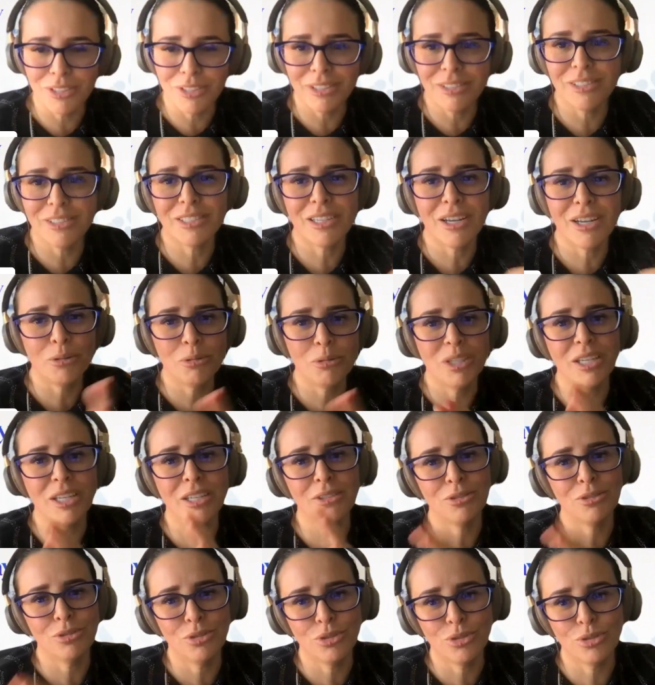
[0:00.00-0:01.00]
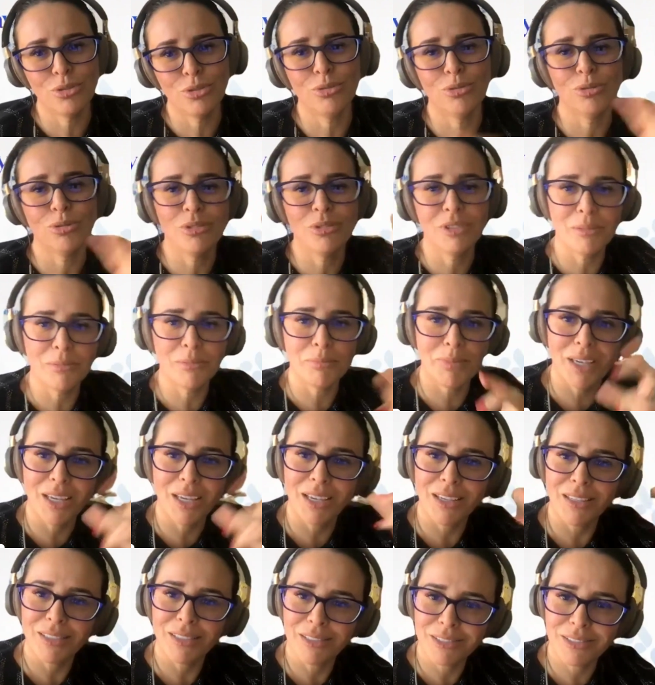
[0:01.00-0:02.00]
So this is how we get to choose the
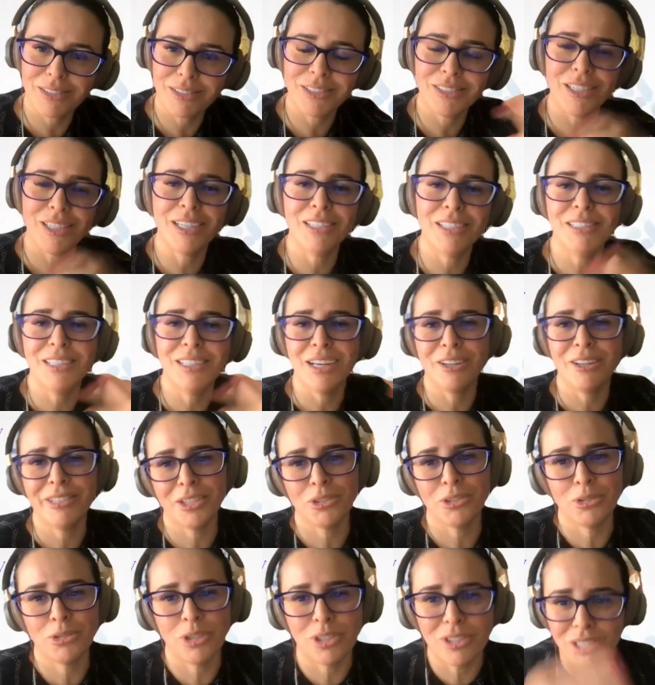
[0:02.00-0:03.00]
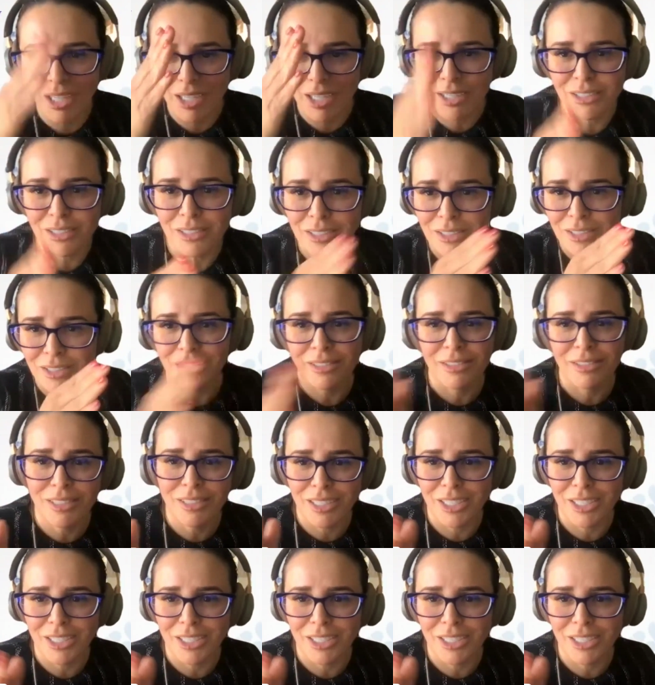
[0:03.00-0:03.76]
best. And now that you're like,